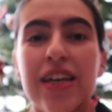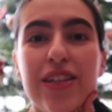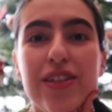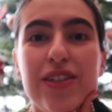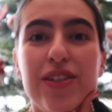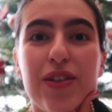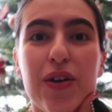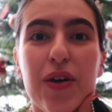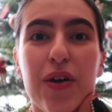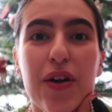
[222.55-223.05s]

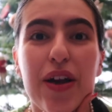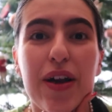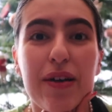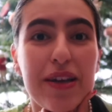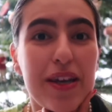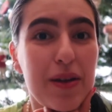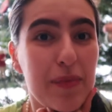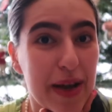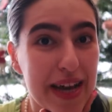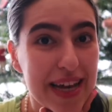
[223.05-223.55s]
So I'm
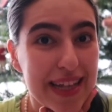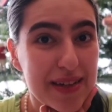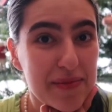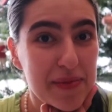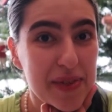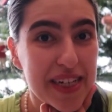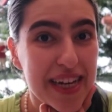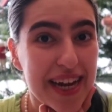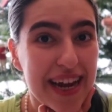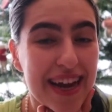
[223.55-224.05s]
gonna bake them
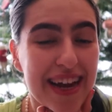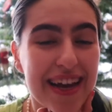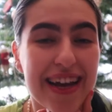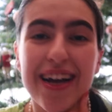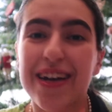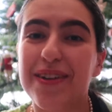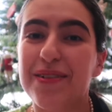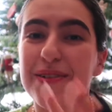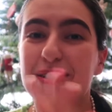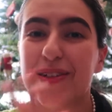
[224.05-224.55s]
today.
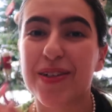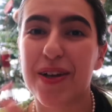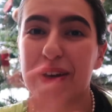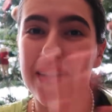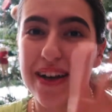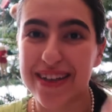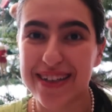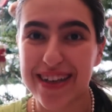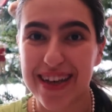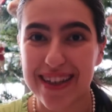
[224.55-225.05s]
I will show you
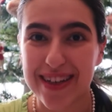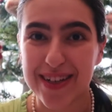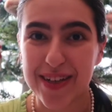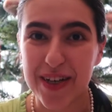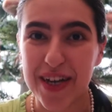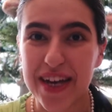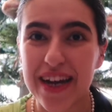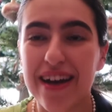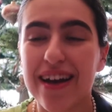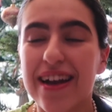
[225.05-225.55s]
guys how they
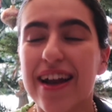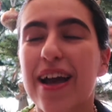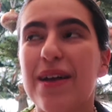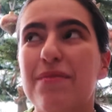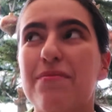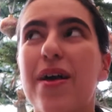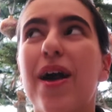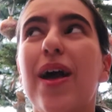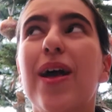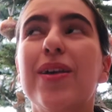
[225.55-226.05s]
turn out.
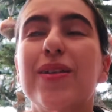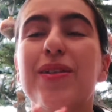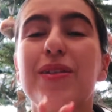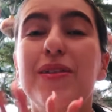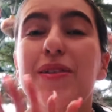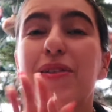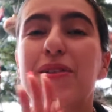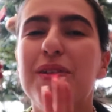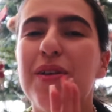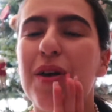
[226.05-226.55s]
I'm
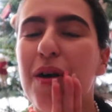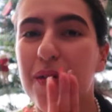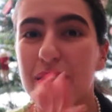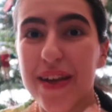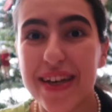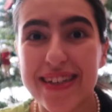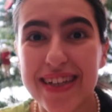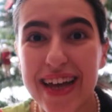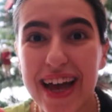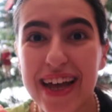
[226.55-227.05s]
so
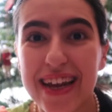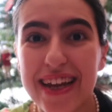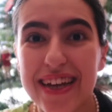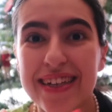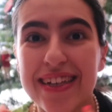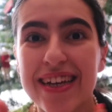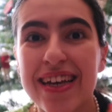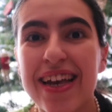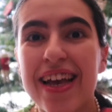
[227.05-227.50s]
excited.